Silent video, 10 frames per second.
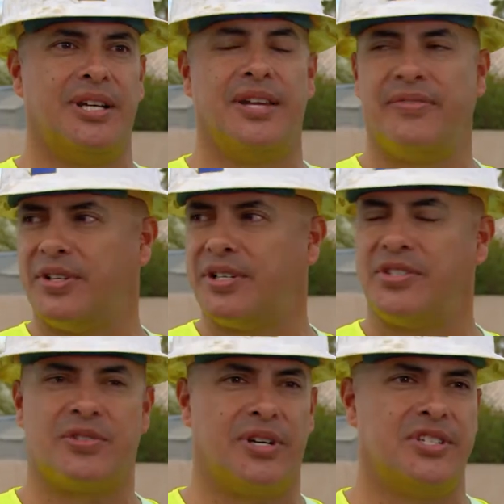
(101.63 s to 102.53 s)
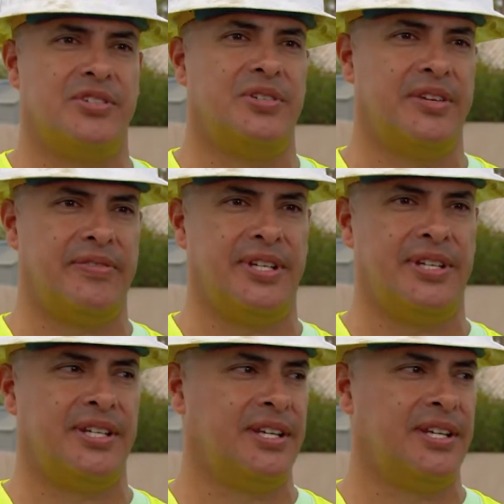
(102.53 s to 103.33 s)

If you're construction, you definitely,